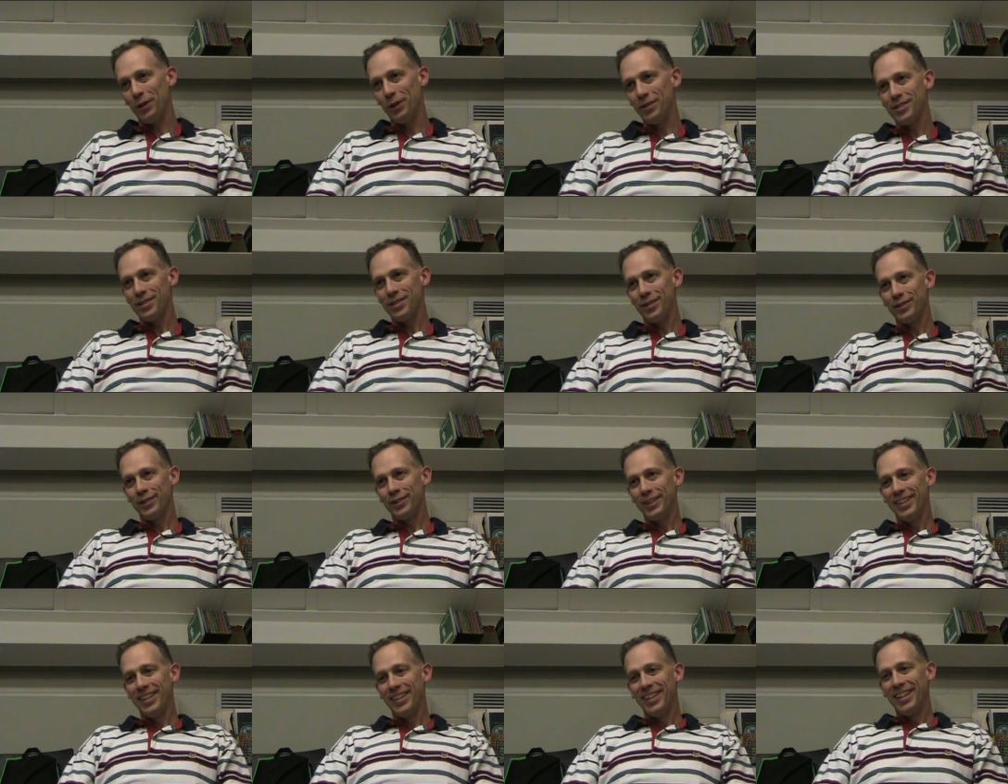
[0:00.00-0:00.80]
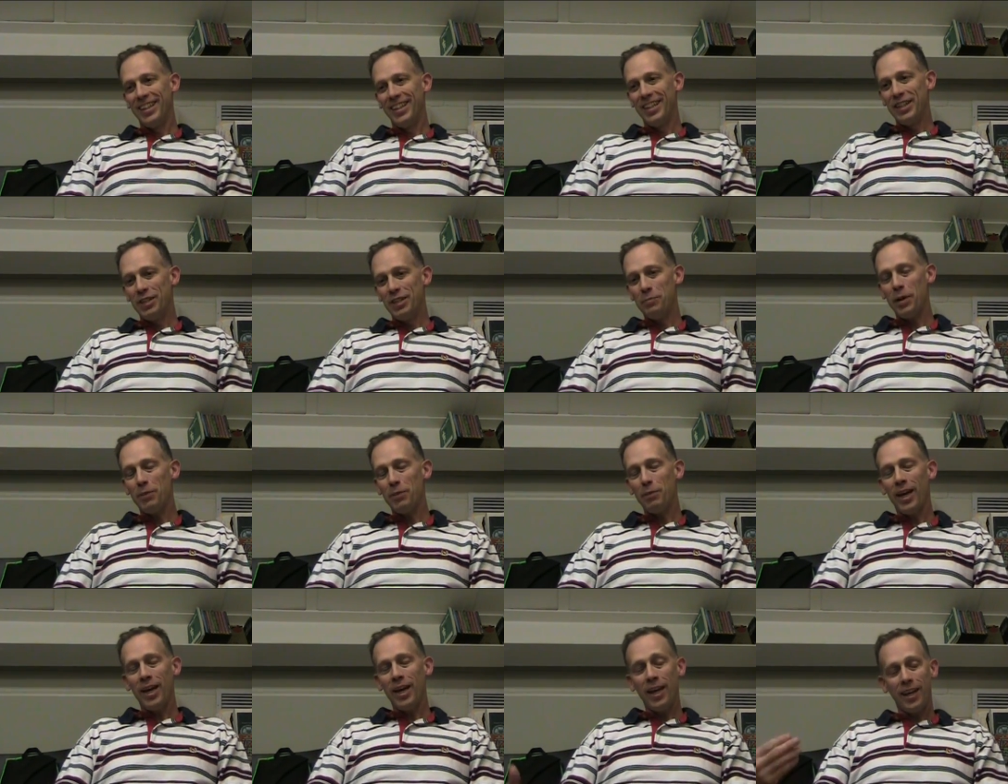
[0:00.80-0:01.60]
So
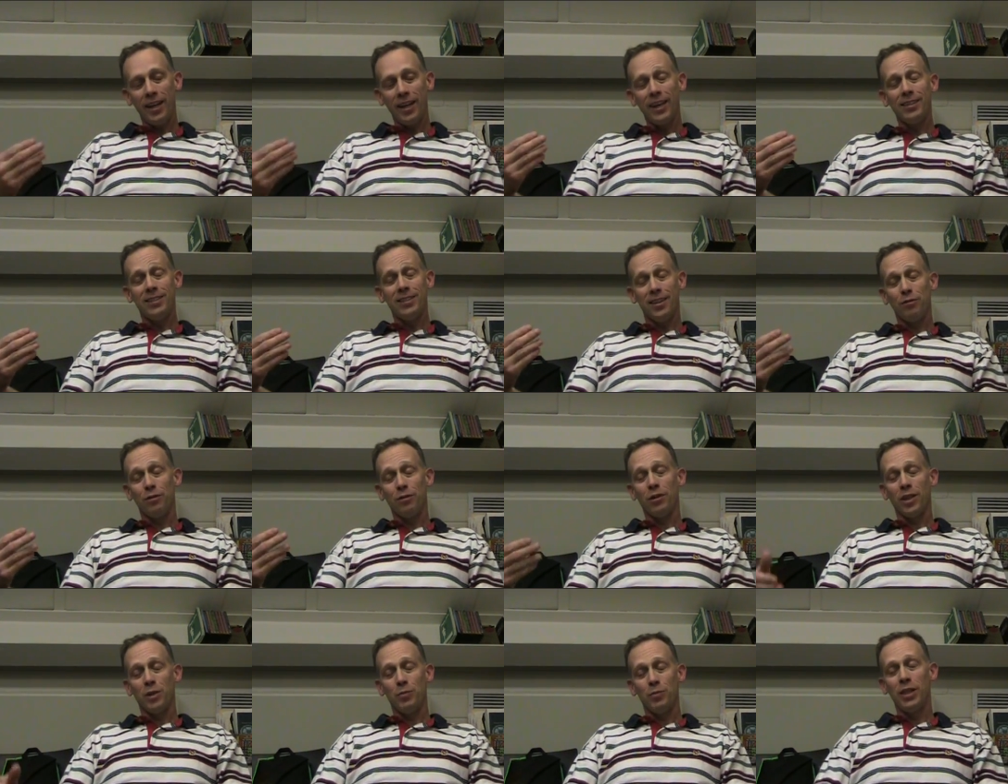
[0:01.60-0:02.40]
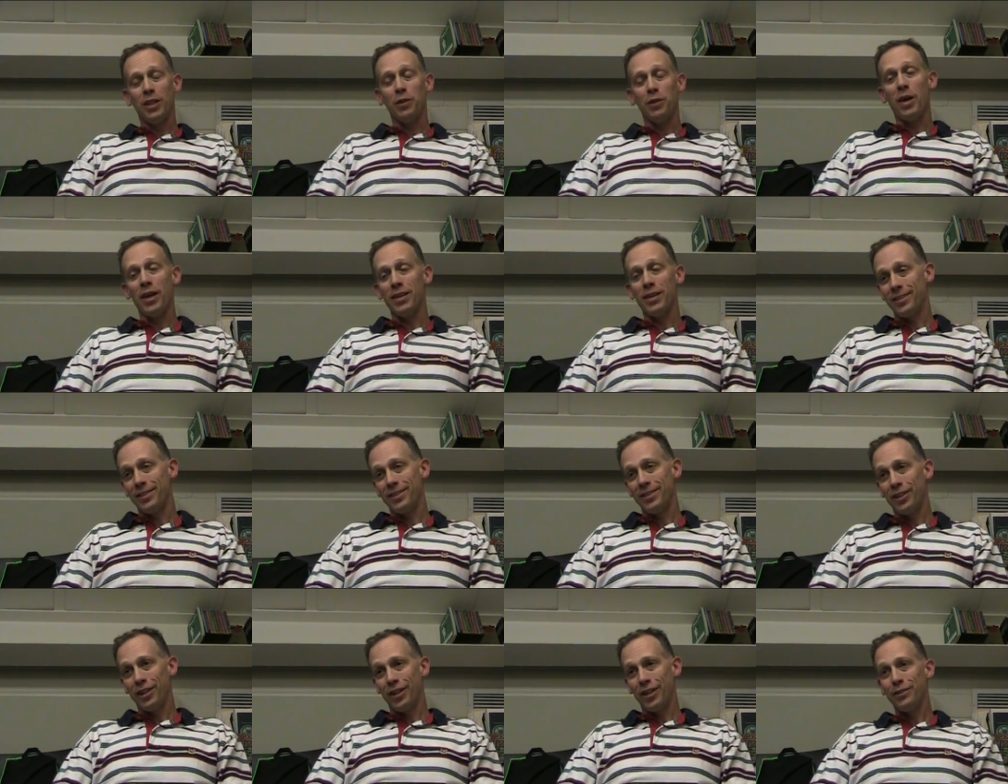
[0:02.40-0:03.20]
my headaches have really been the
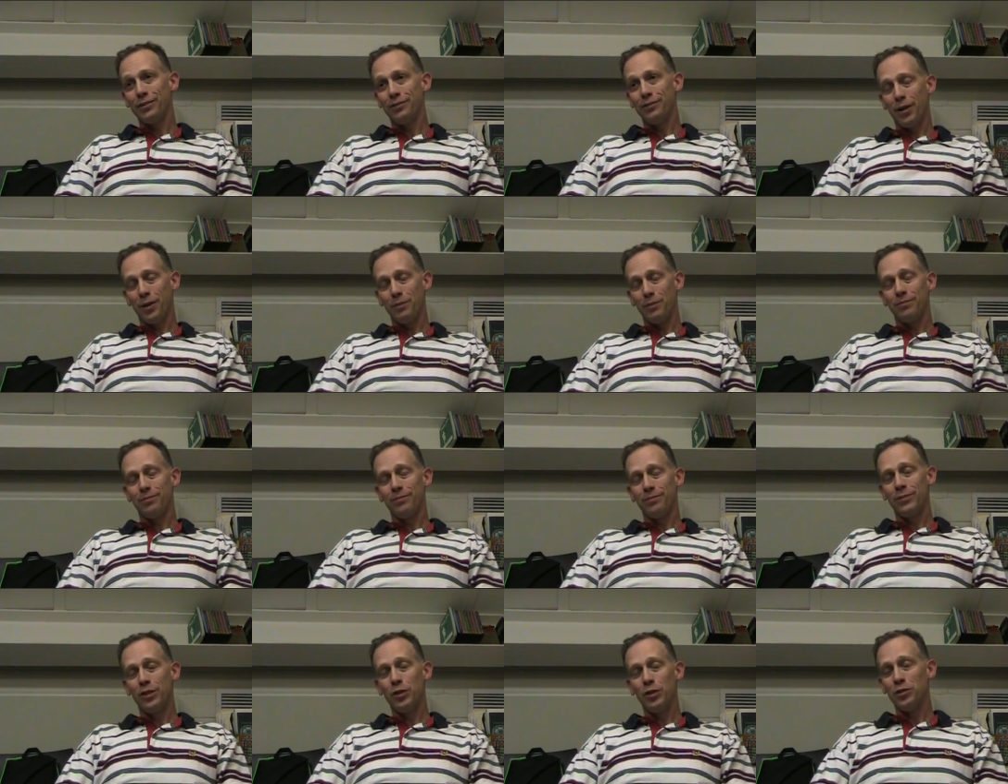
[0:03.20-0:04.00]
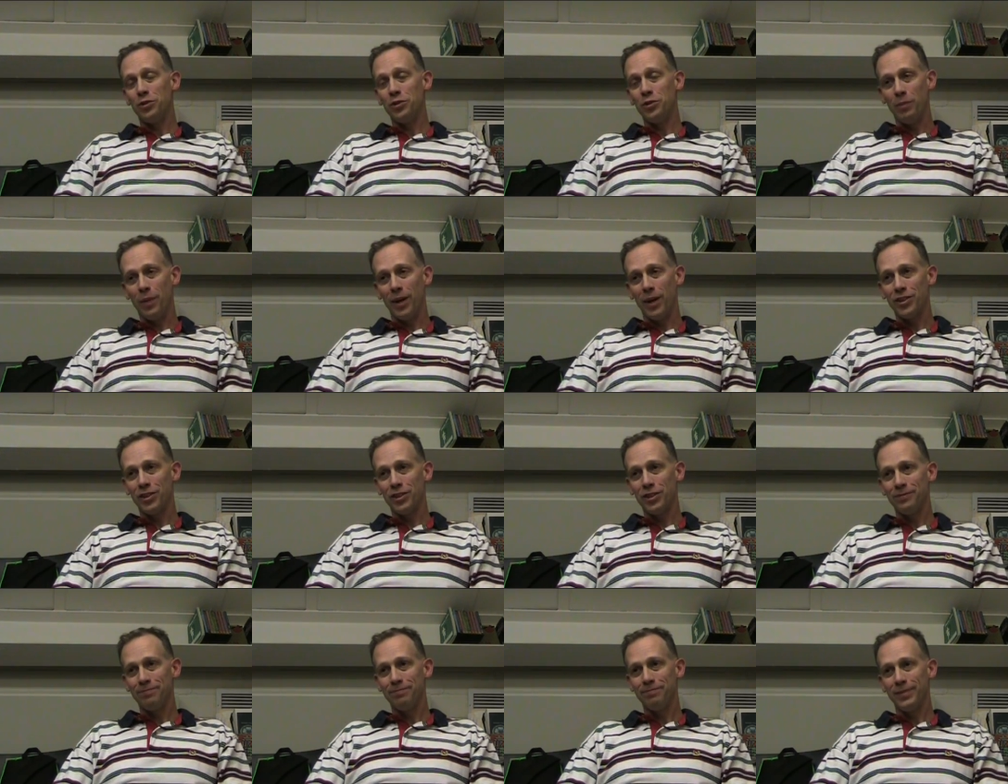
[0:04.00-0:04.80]
message. If I'm doing too
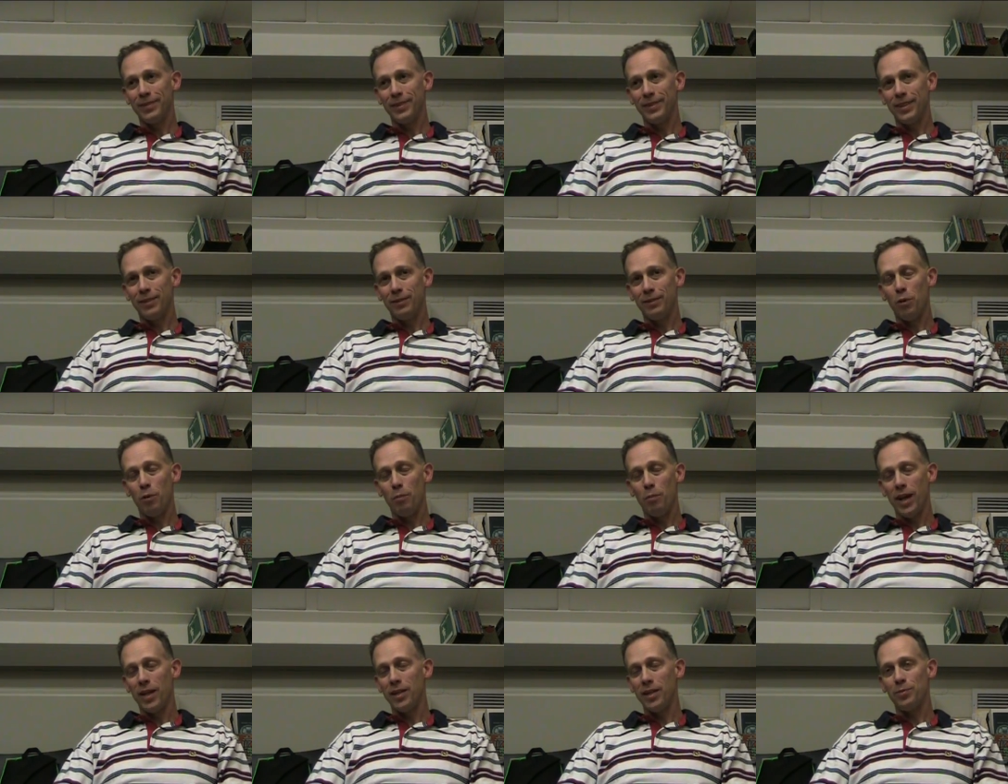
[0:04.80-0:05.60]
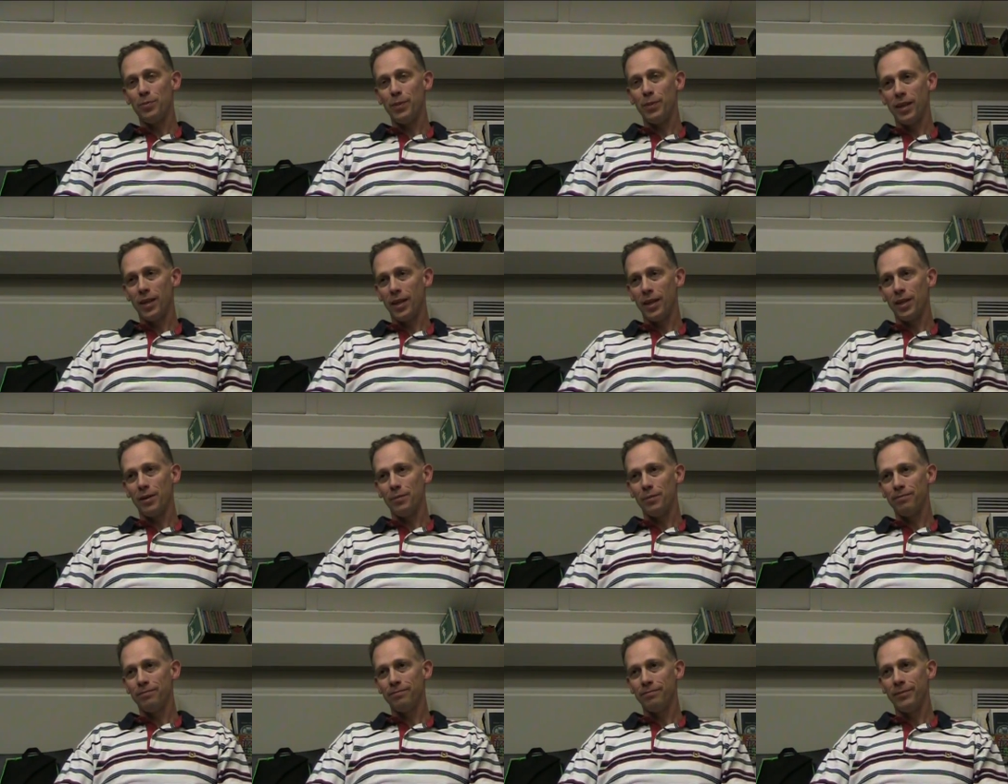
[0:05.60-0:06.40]
much, it reminds me that
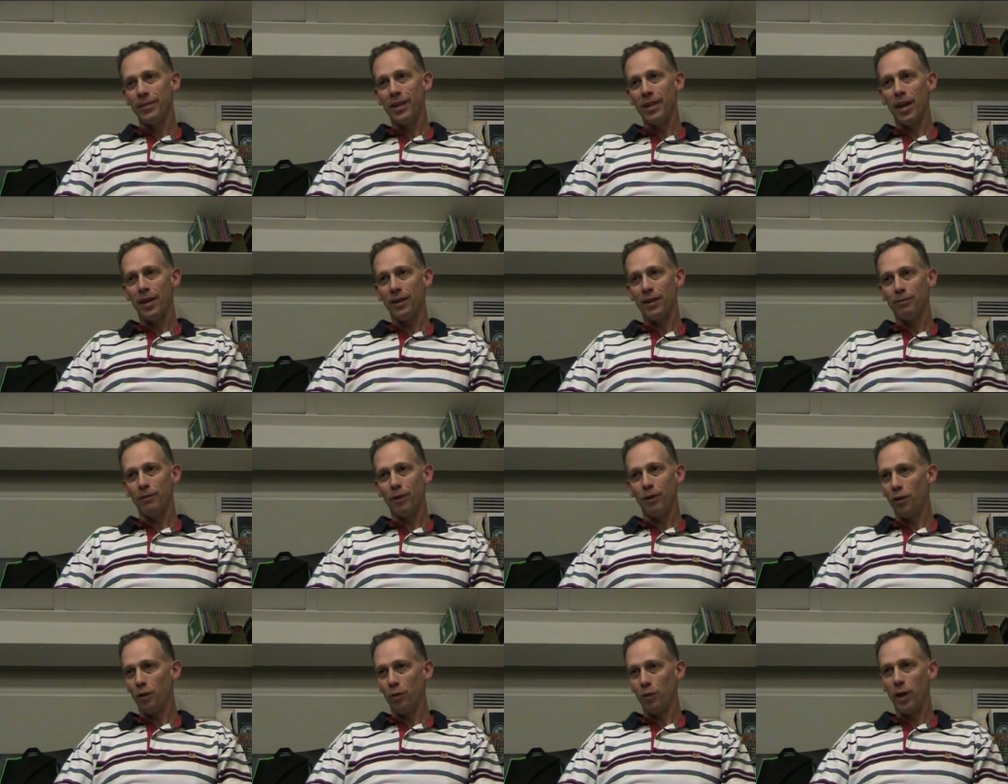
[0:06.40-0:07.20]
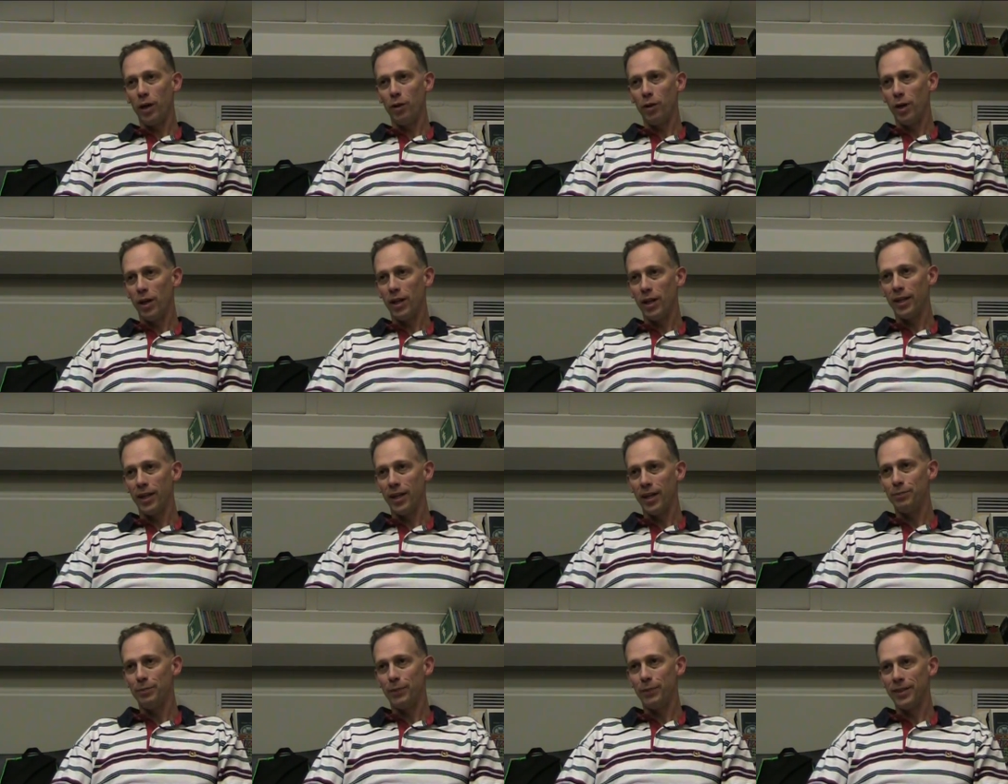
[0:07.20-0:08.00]
I'm not all the way well
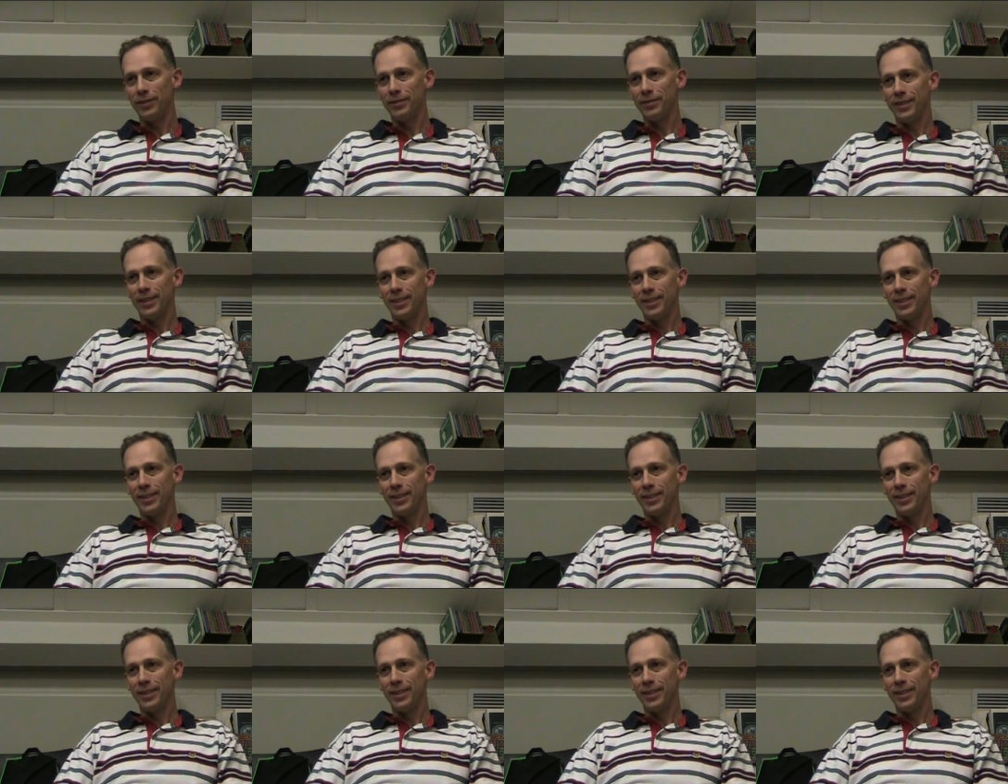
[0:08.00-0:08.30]
yet. But